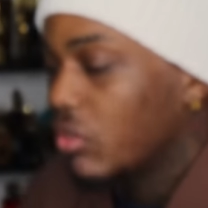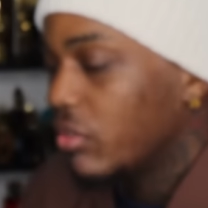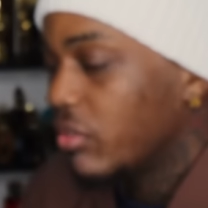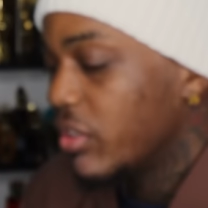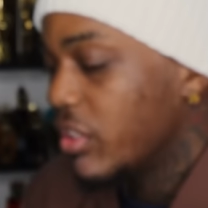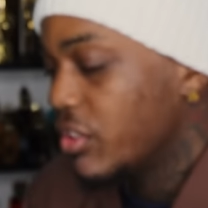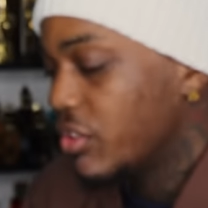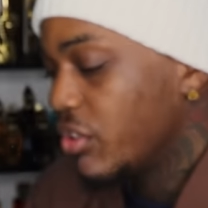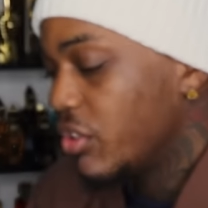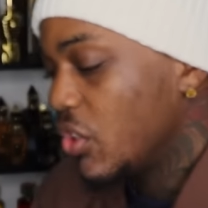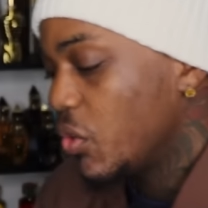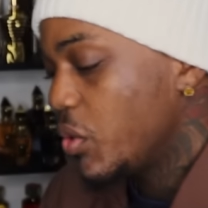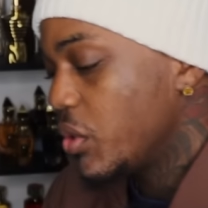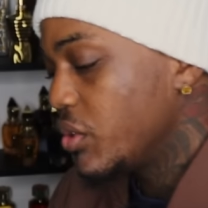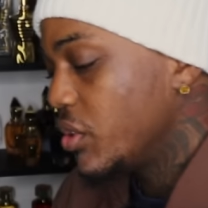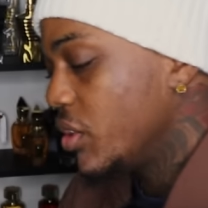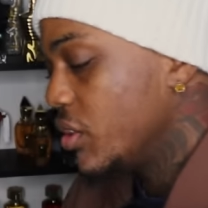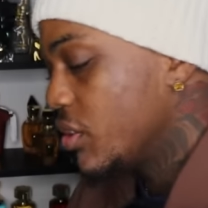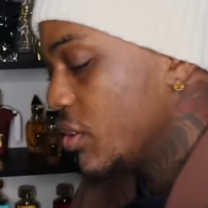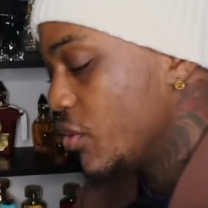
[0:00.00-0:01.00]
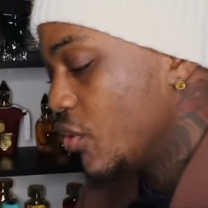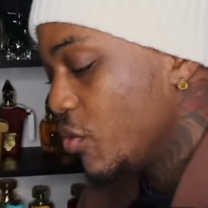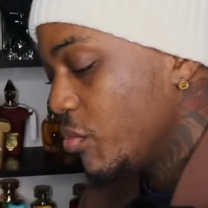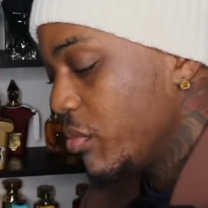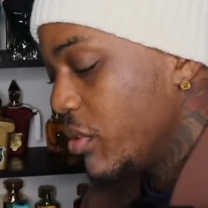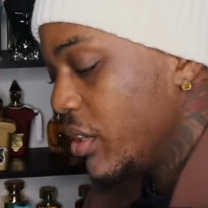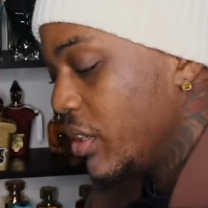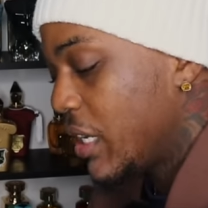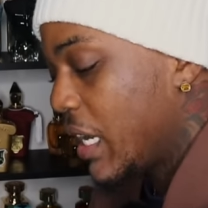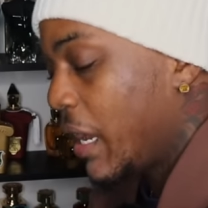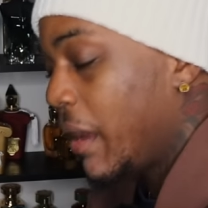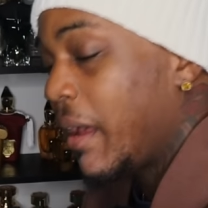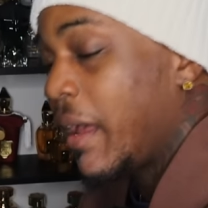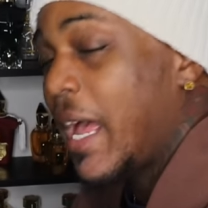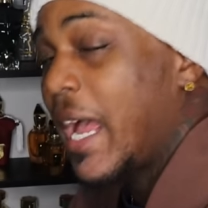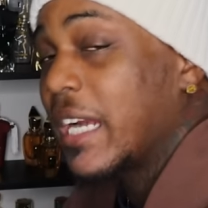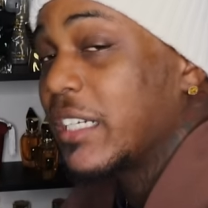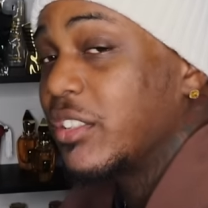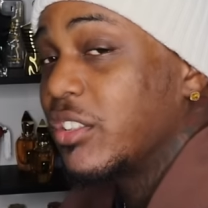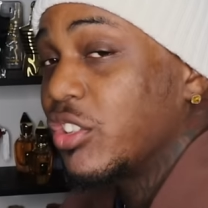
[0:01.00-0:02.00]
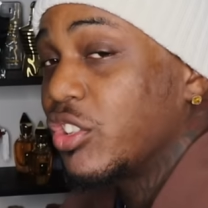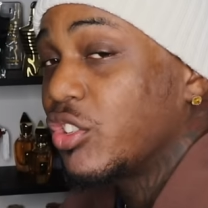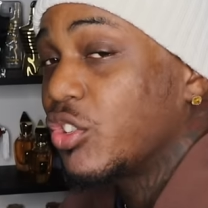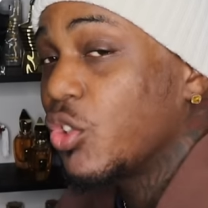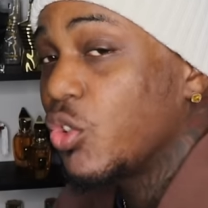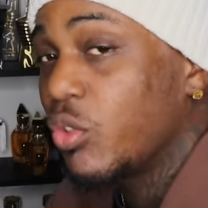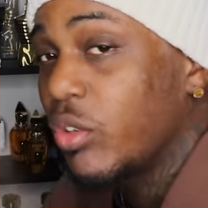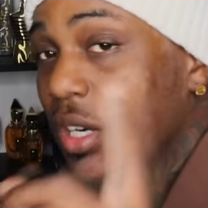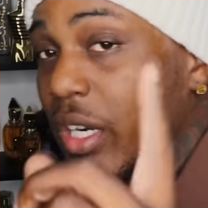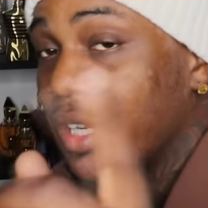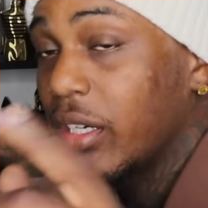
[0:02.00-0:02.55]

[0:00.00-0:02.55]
on this. You know what she told me? I actually stole